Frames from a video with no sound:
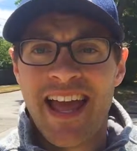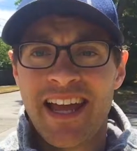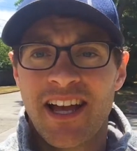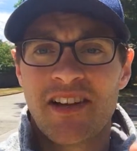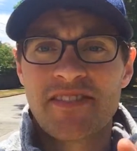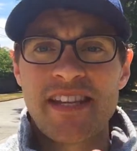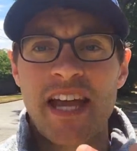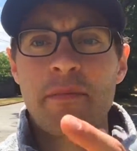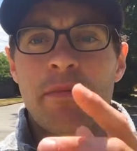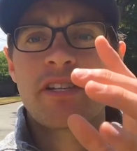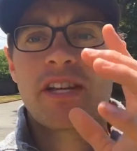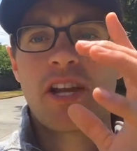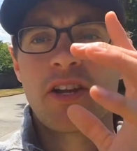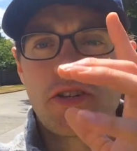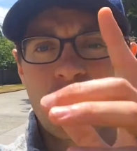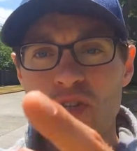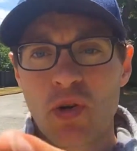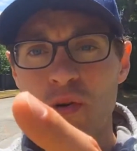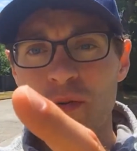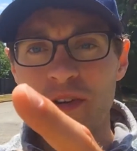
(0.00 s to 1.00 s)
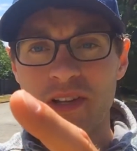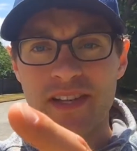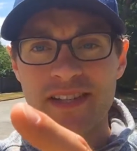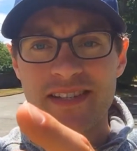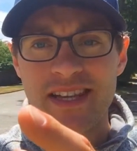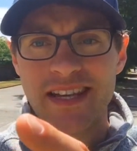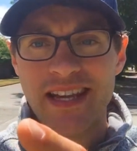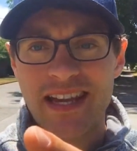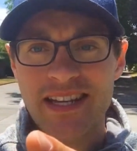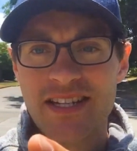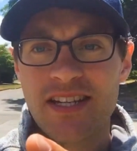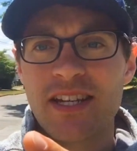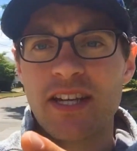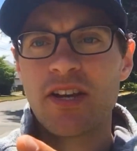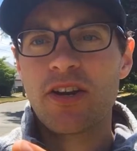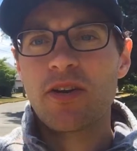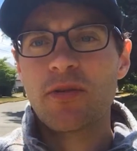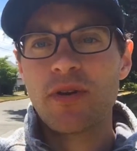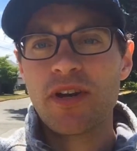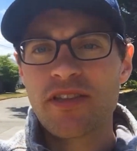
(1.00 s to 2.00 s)
Hey, I'm Zach McDonald, your real estate agent
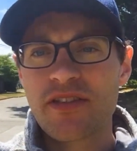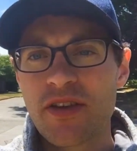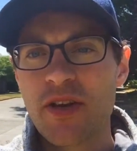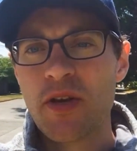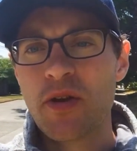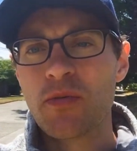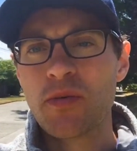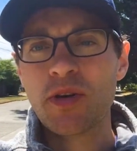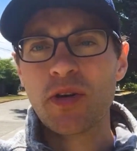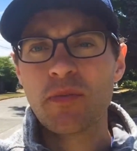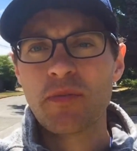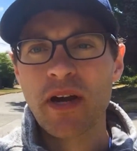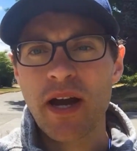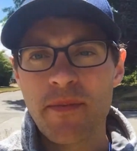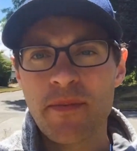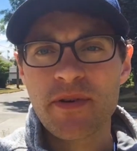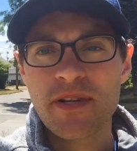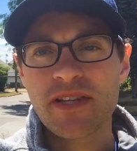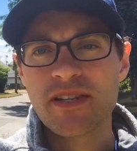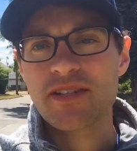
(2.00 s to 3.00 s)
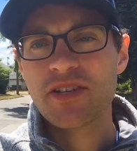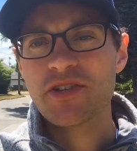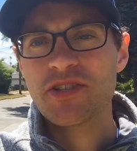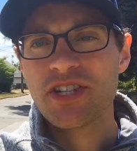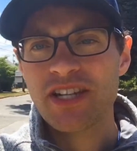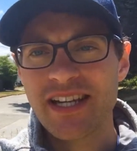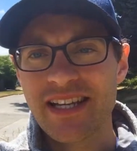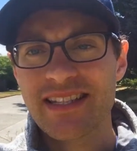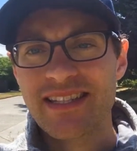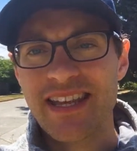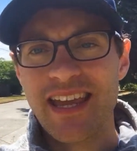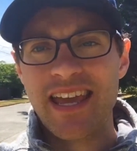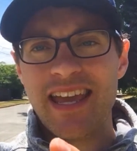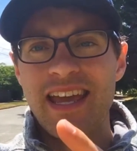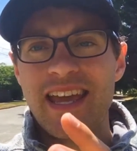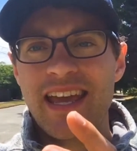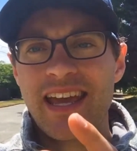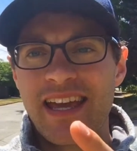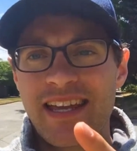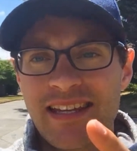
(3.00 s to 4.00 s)
here with Real Property Associates,
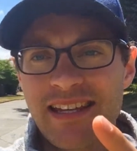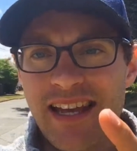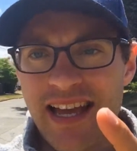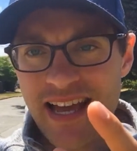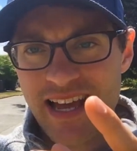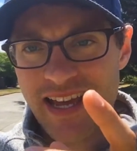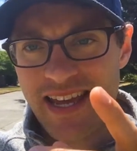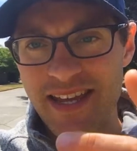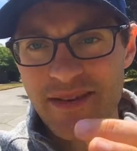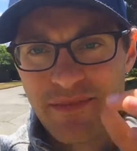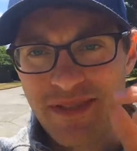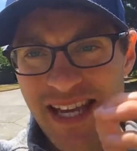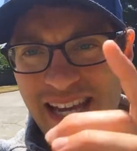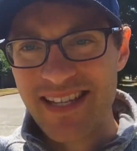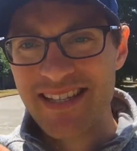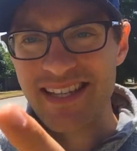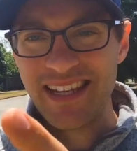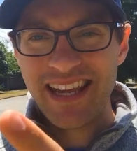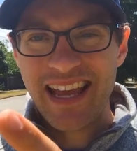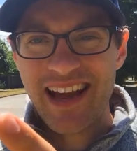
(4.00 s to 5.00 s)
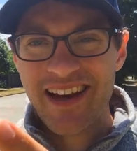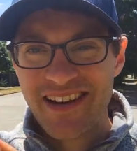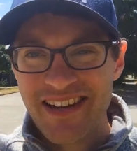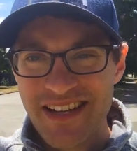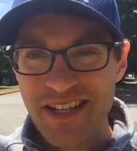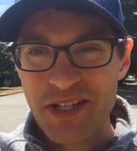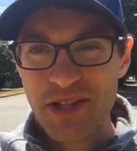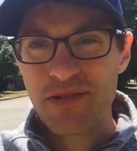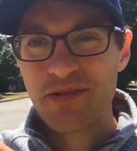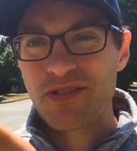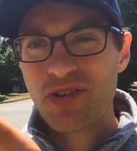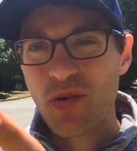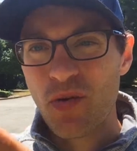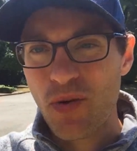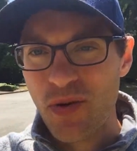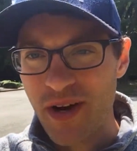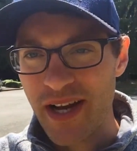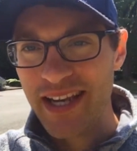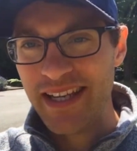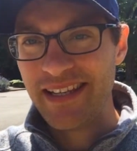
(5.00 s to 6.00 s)
and I am testing out a new
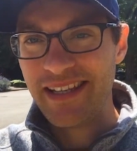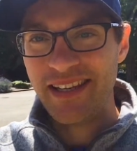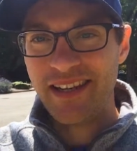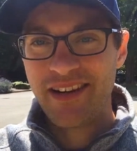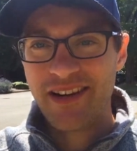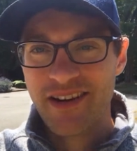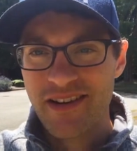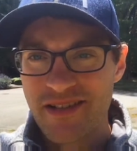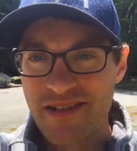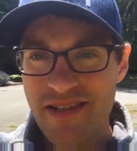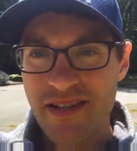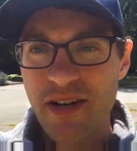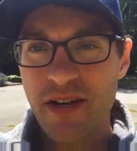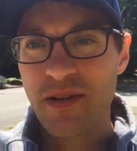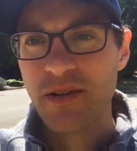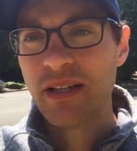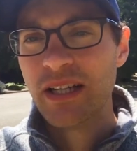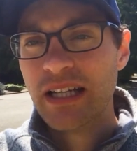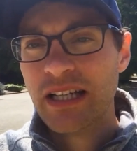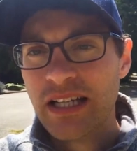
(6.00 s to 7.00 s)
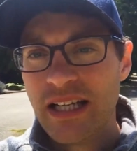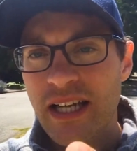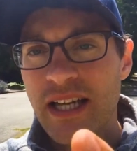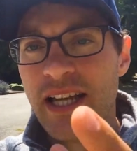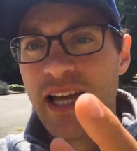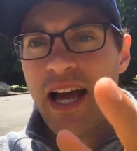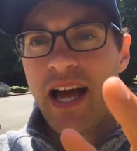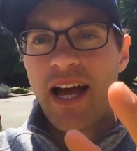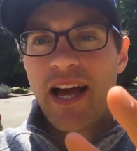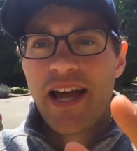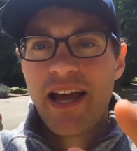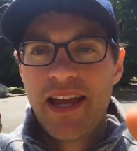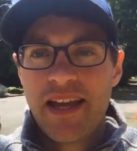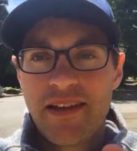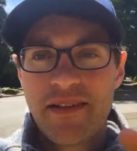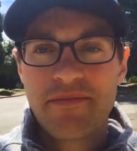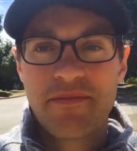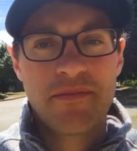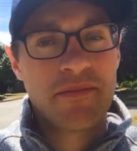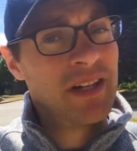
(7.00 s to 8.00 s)
toy here. So
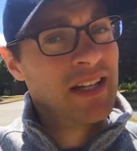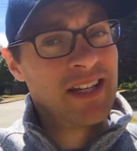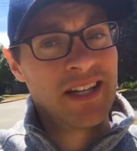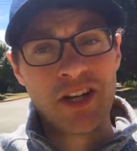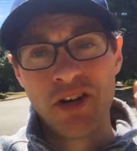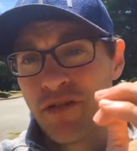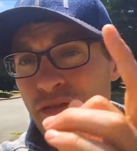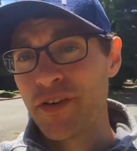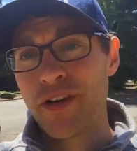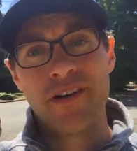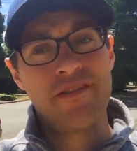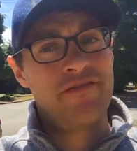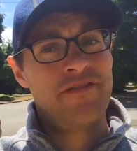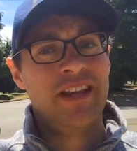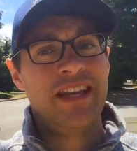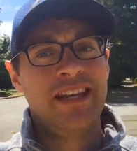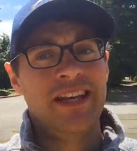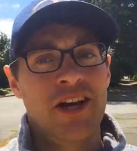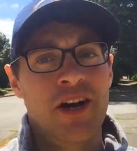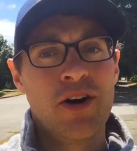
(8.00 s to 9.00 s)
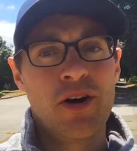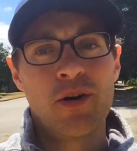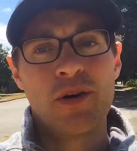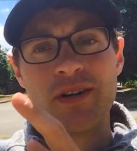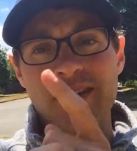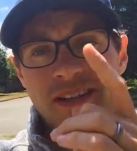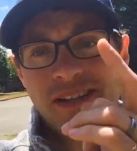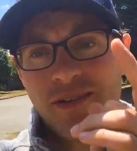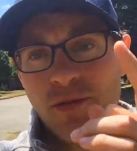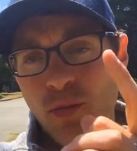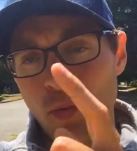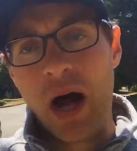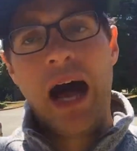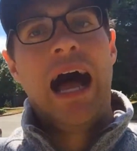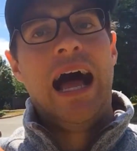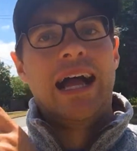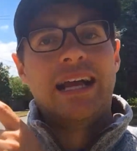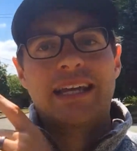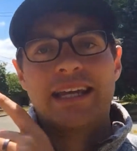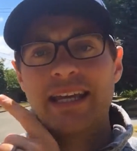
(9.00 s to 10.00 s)
I'm gonna go for a video
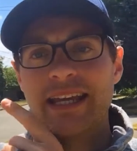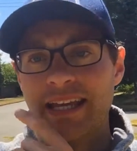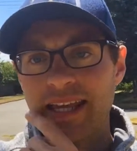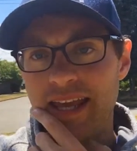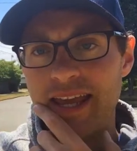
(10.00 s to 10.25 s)
walk.